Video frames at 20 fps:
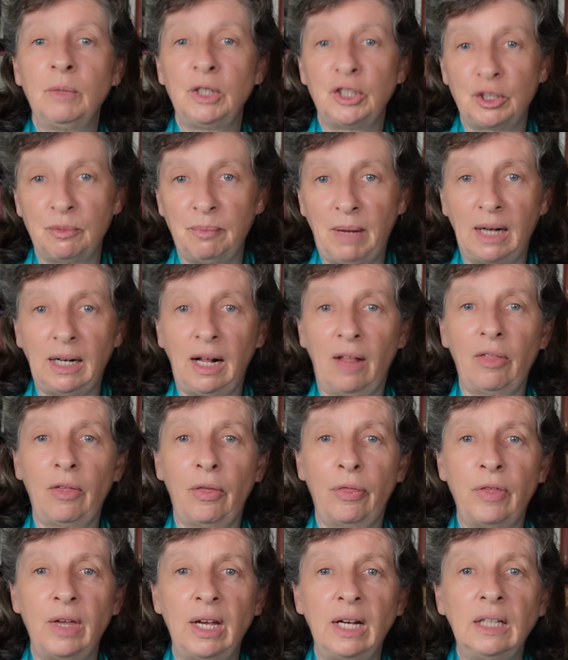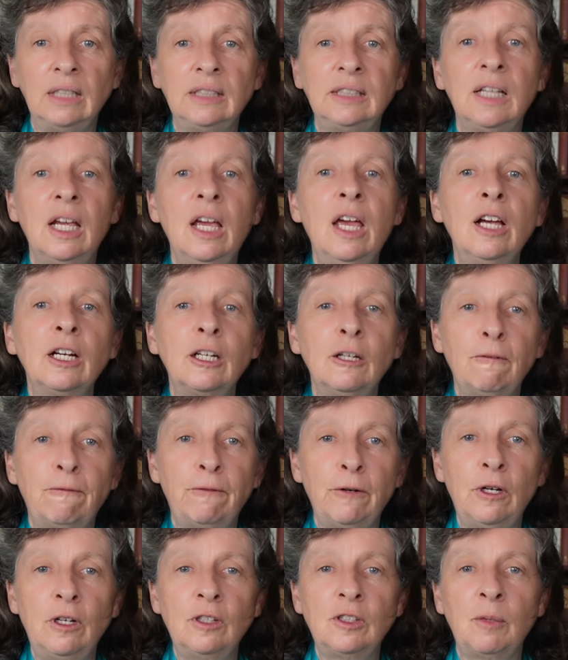which, among other things,
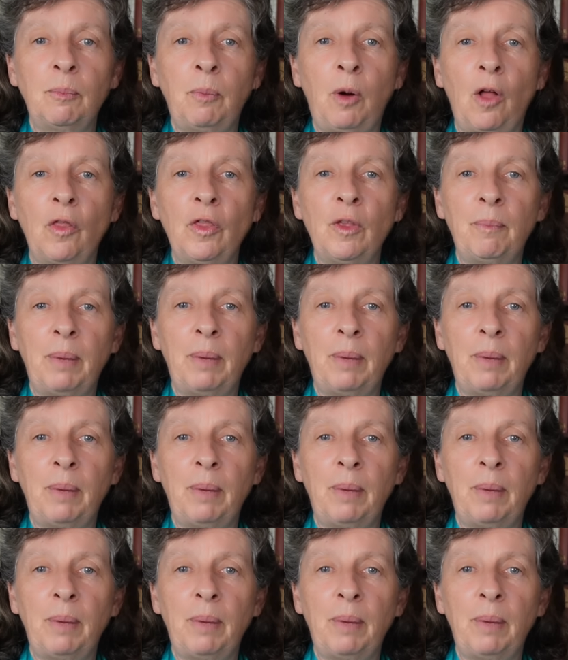confers upon the